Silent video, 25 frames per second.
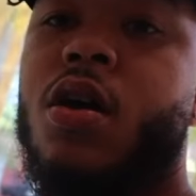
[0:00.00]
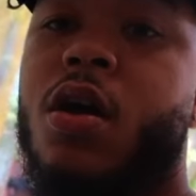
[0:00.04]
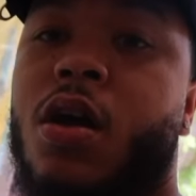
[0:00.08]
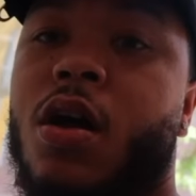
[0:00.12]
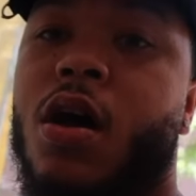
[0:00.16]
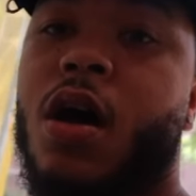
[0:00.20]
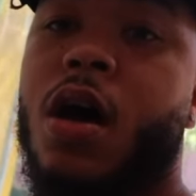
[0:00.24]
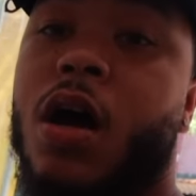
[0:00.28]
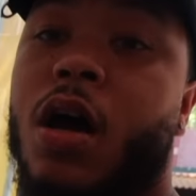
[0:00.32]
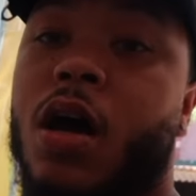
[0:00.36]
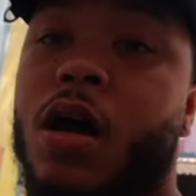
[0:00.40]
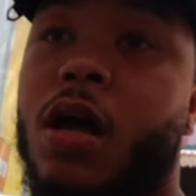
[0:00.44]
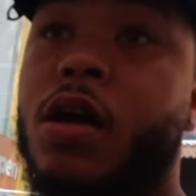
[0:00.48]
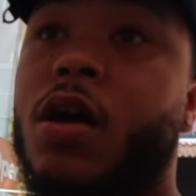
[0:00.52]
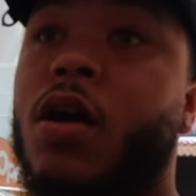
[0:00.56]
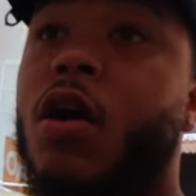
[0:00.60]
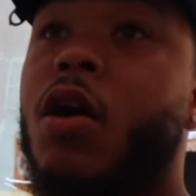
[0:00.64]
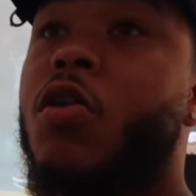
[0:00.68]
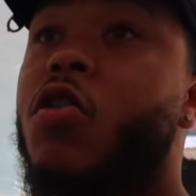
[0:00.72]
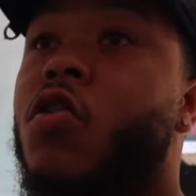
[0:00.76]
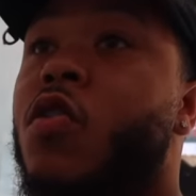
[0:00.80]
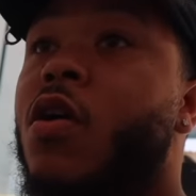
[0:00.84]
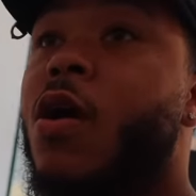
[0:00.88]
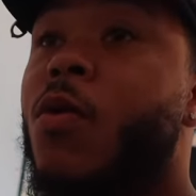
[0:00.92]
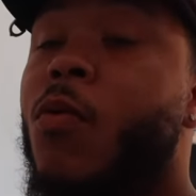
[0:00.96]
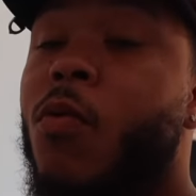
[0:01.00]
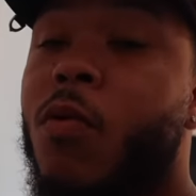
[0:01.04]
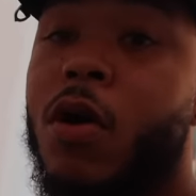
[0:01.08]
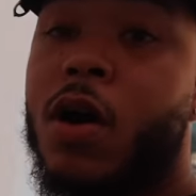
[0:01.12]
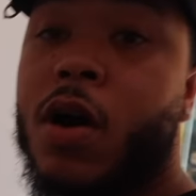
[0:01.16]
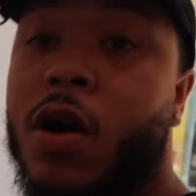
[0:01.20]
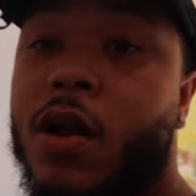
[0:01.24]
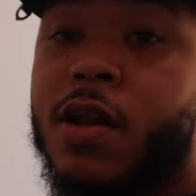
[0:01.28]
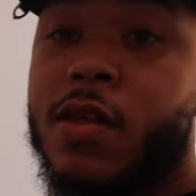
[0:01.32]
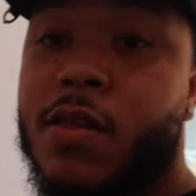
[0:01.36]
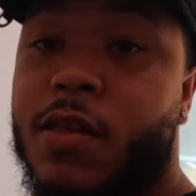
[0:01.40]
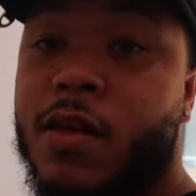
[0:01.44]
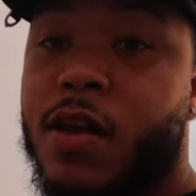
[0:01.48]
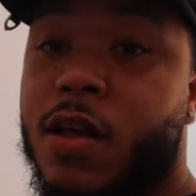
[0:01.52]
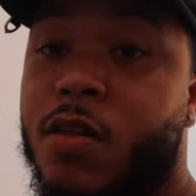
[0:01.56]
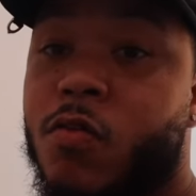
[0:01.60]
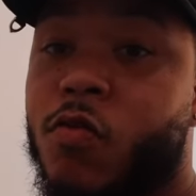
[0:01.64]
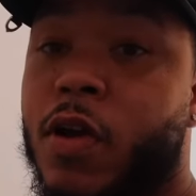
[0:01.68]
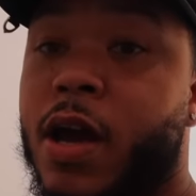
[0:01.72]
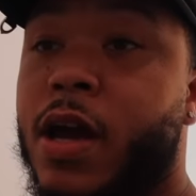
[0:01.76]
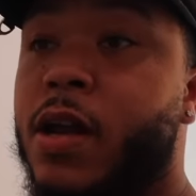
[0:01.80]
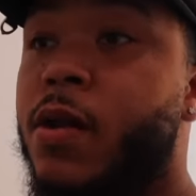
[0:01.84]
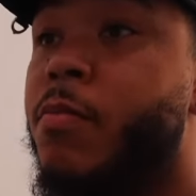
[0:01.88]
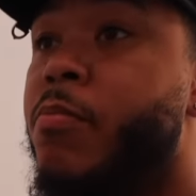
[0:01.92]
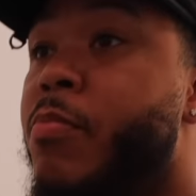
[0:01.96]
All right, y'all, so I'm walking into this
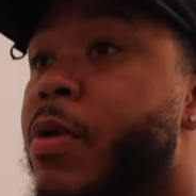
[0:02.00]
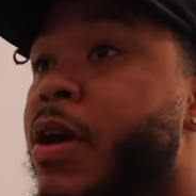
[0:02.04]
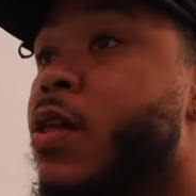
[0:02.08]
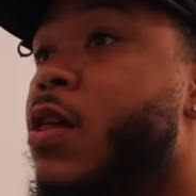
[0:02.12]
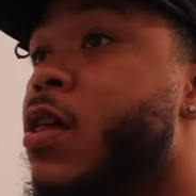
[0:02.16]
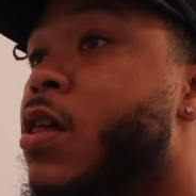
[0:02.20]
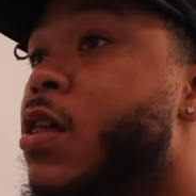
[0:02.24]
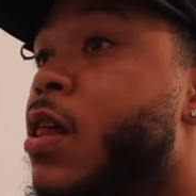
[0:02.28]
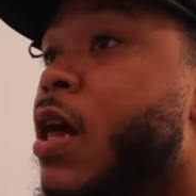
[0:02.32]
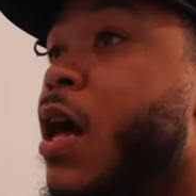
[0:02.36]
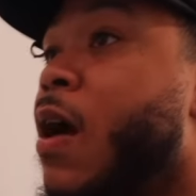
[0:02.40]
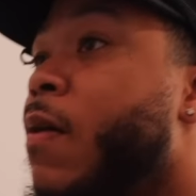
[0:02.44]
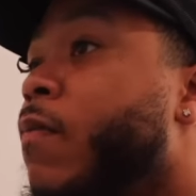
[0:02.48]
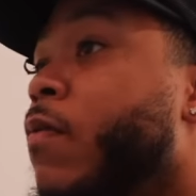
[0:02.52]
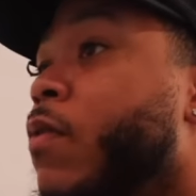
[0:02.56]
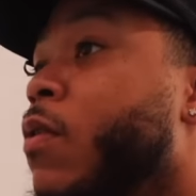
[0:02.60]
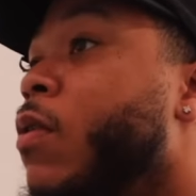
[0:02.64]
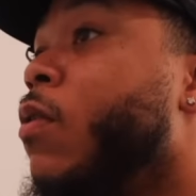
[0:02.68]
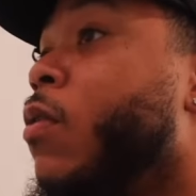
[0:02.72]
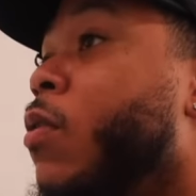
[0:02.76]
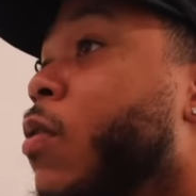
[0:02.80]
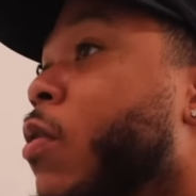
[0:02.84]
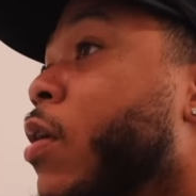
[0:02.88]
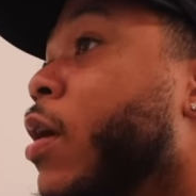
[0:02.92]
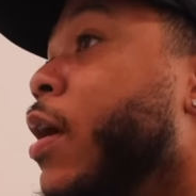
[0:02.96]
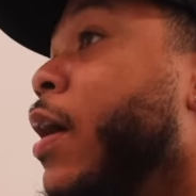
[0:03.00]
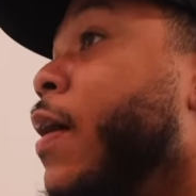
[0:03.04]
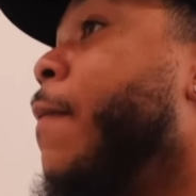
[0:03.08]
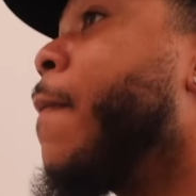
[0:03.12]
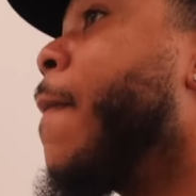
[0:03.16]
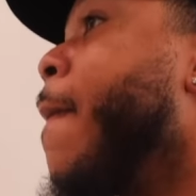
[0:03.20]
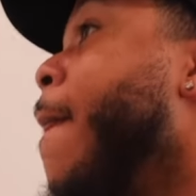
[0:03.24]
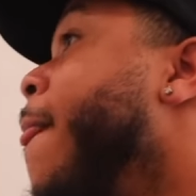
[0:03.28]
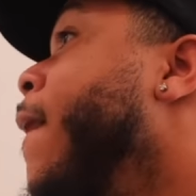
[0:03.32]
random pizza shop real quick.